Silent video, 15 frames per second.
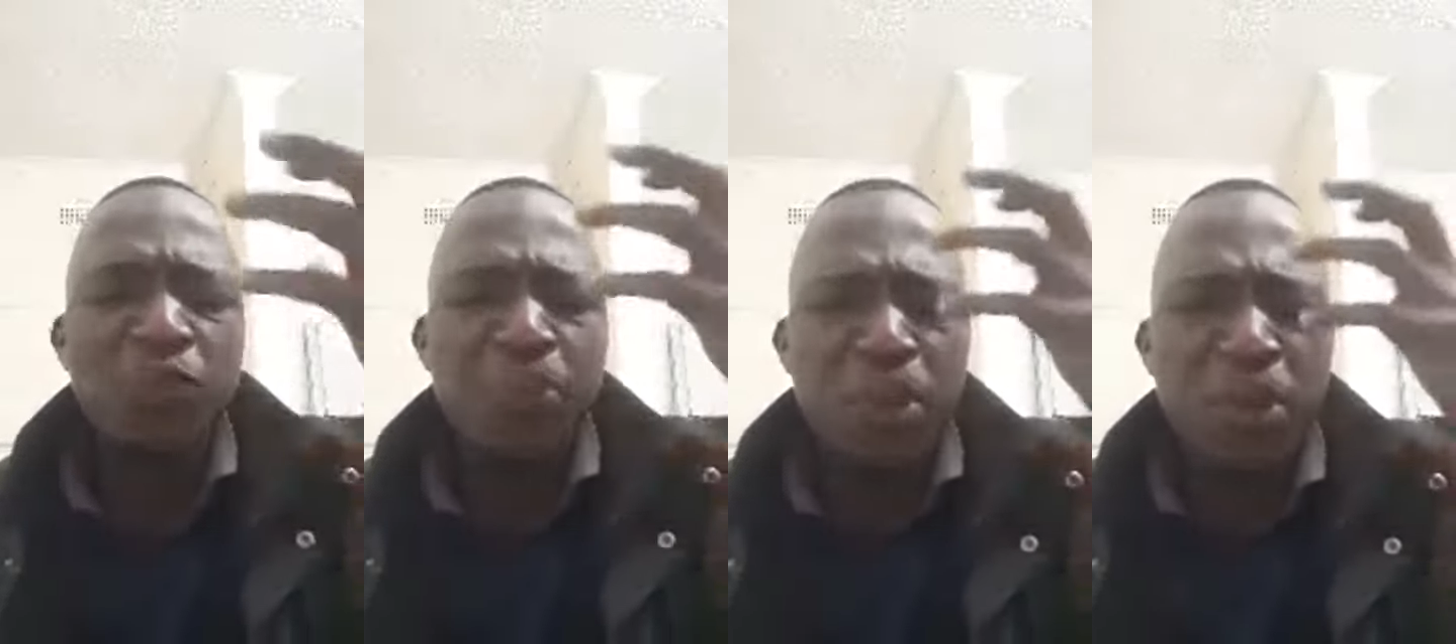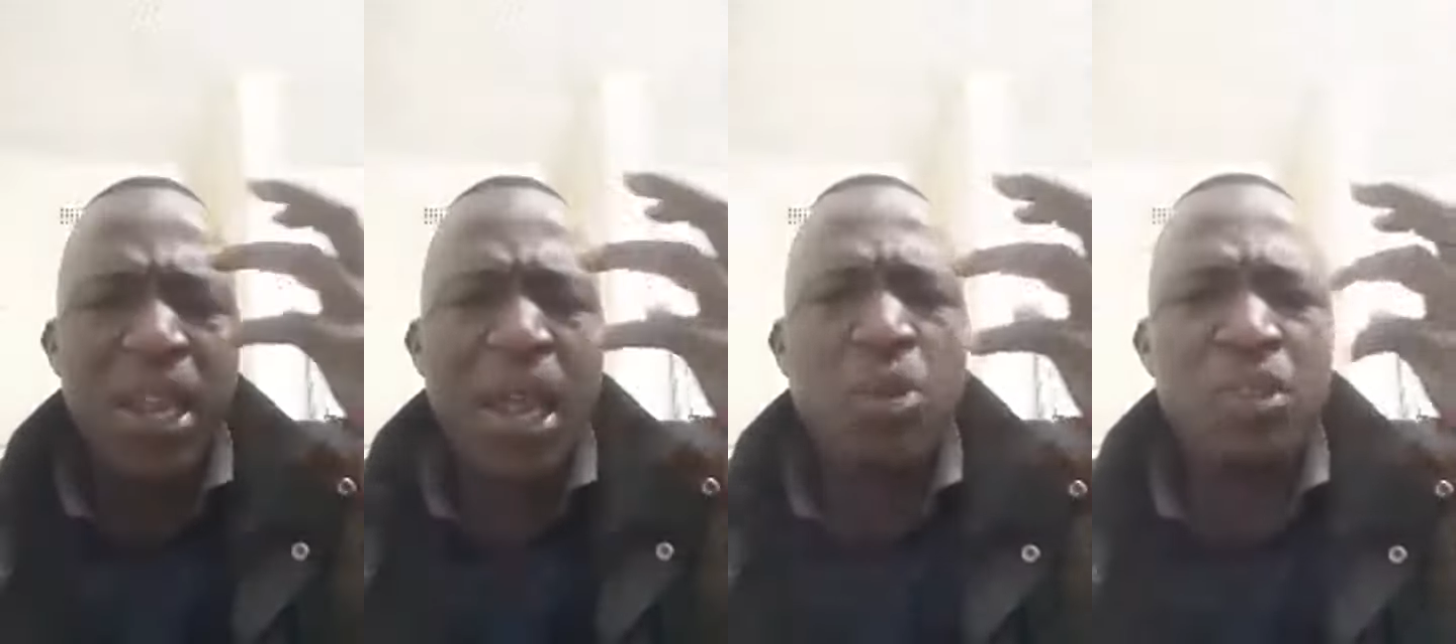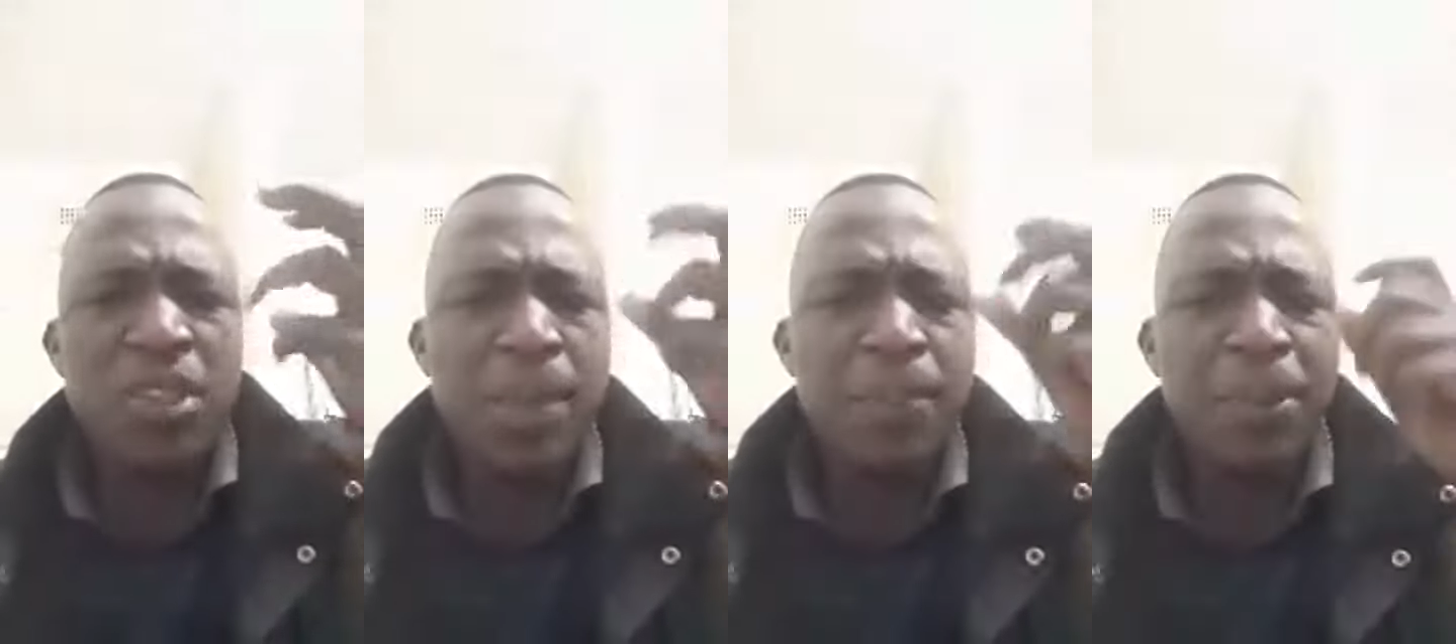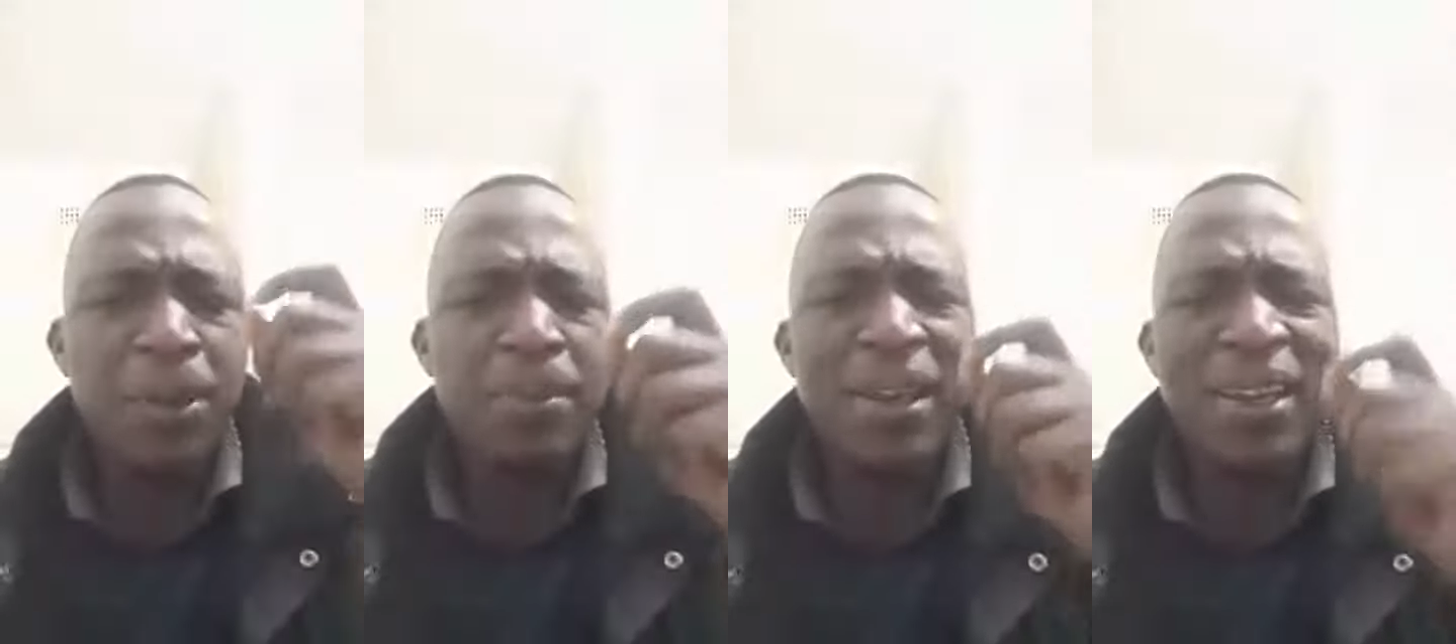pronounced
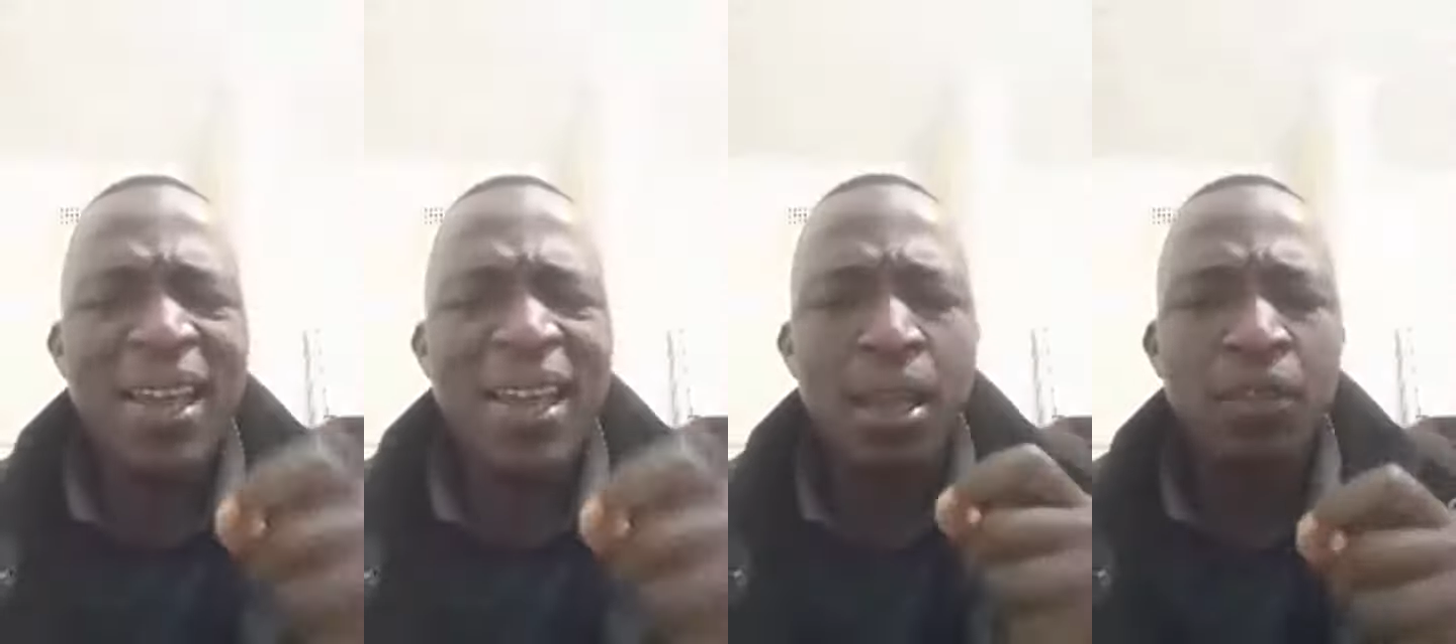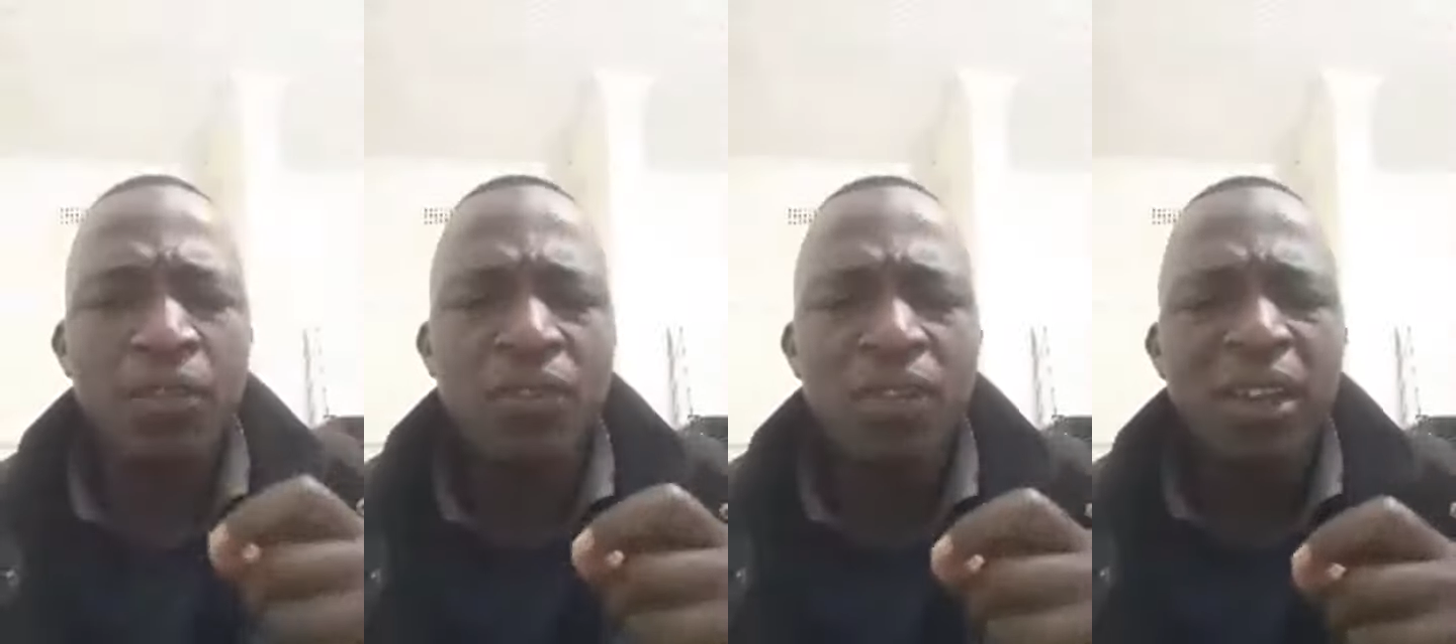upon my life.